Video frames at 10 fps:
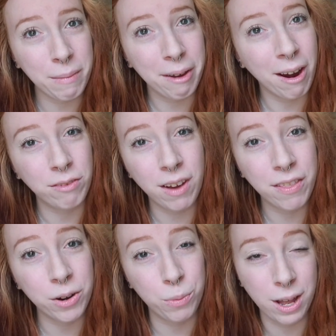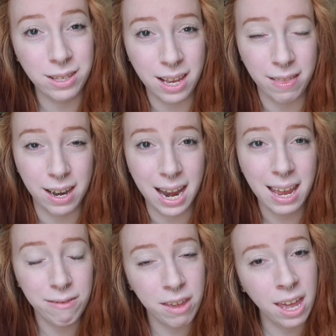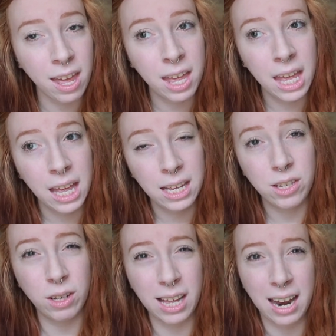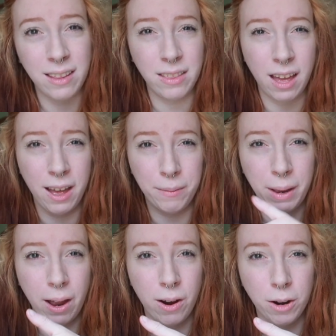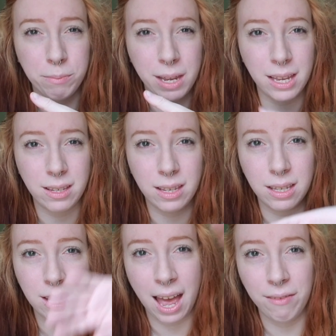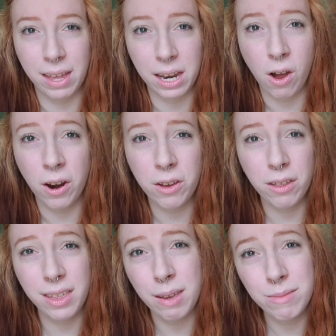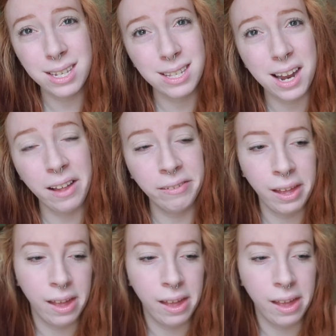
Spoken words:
My grandfather was in the Navy, so a lot of my arm pieces have like nautical themes and stuff.